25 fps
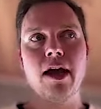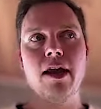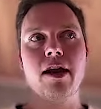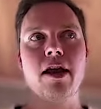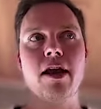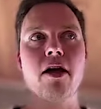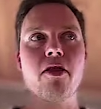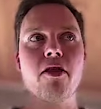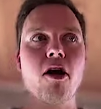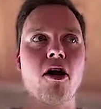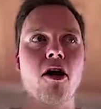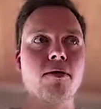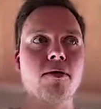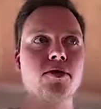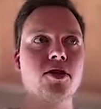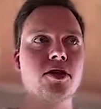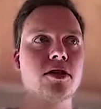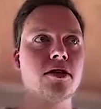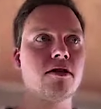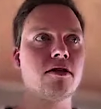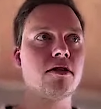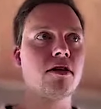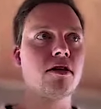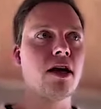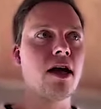Another
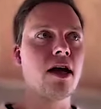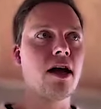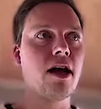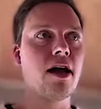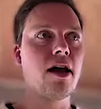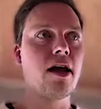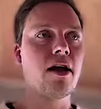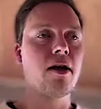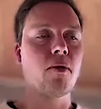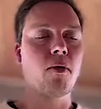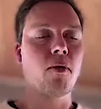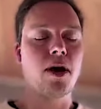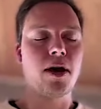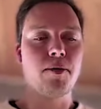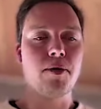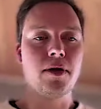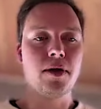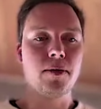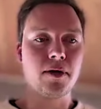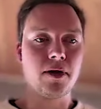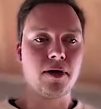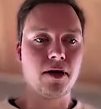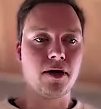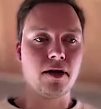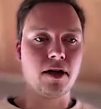option why
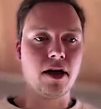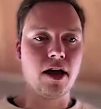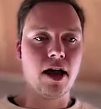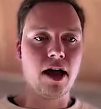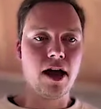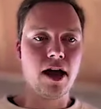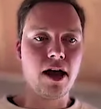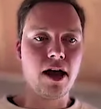people